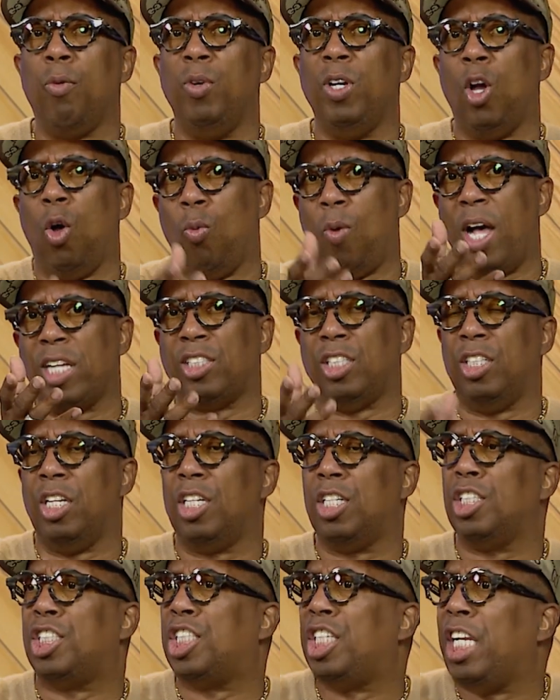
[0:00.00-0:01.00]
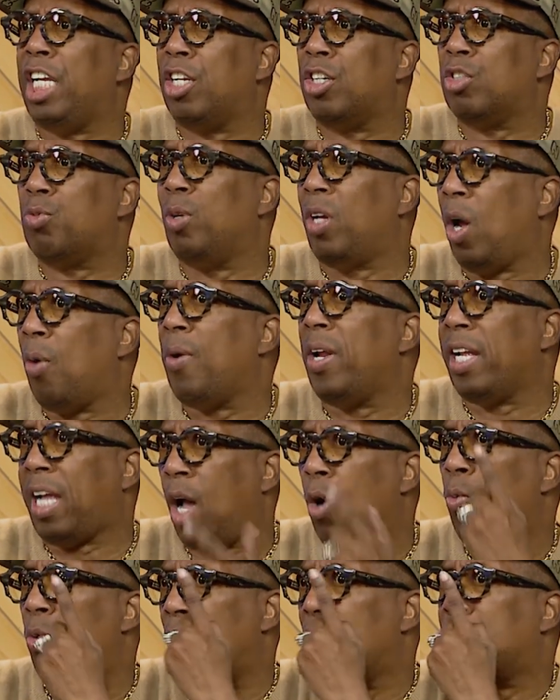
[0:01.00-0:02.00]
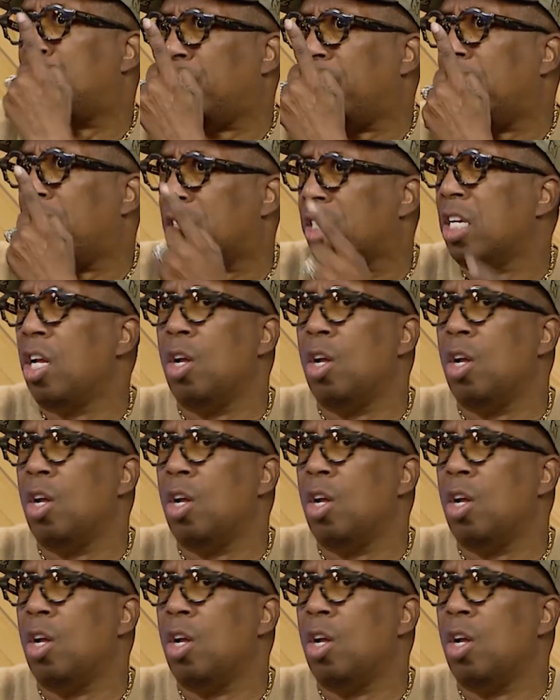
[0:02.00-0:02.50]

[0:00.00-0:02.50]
Now we're going to watch another Cheaters. We already got one Cheaters.